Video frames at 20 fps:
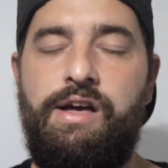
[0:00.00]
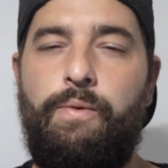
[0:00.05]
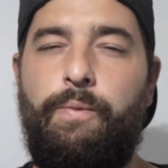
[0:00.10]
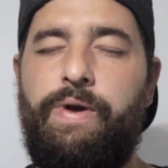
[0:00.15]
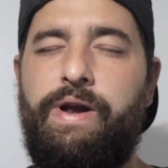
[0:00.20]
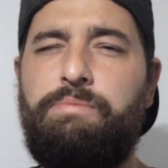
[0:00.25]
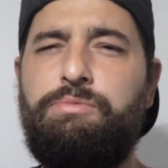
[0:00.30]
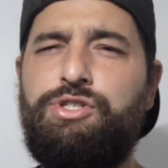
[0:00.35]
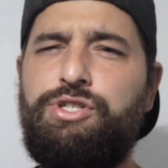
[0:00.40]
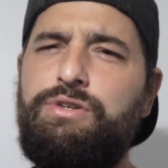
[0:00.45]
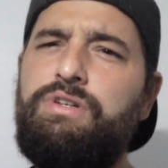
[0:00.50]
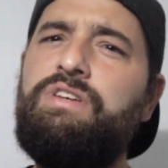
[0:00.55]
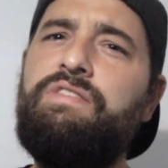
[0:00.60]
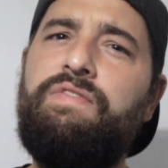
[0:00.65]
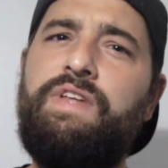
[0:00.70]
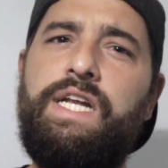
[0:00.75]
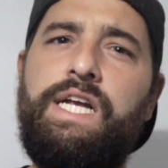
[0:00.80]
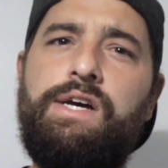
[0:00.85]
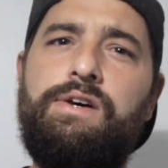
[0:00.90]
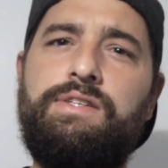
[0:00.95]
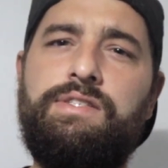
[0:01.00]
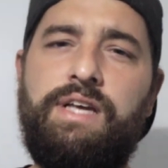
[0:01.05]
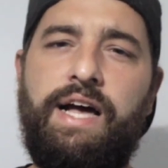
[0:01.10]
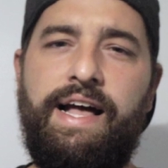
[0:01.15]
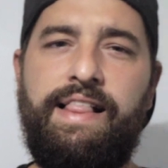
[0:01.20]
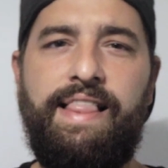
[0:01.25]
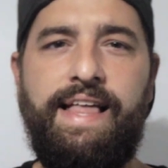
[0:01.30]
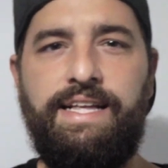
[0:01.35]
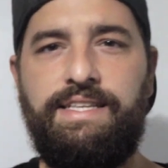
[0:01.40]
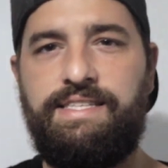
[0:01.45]
When I'm shooting videos,
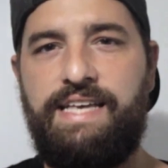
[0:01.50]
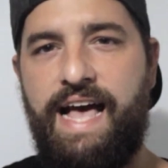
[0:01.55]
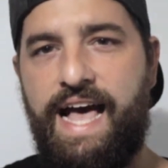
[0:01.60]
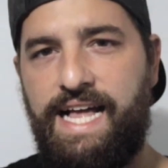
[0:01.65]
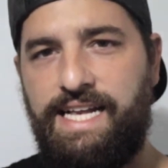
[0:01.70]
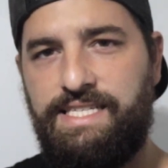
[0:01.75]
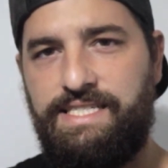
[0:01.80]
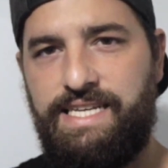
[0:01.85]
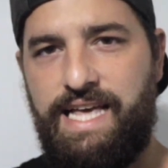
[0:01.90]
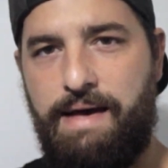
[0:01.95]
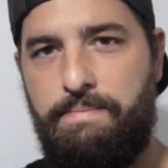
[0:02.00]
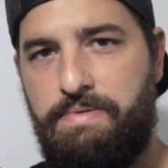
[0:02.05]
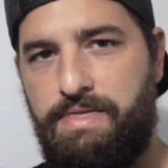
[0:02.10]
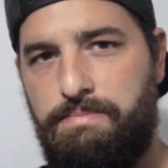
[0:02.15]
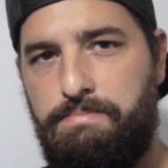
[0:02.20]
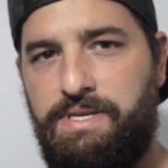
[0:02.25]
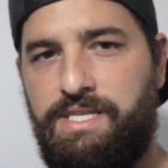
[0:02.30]
I like to add depth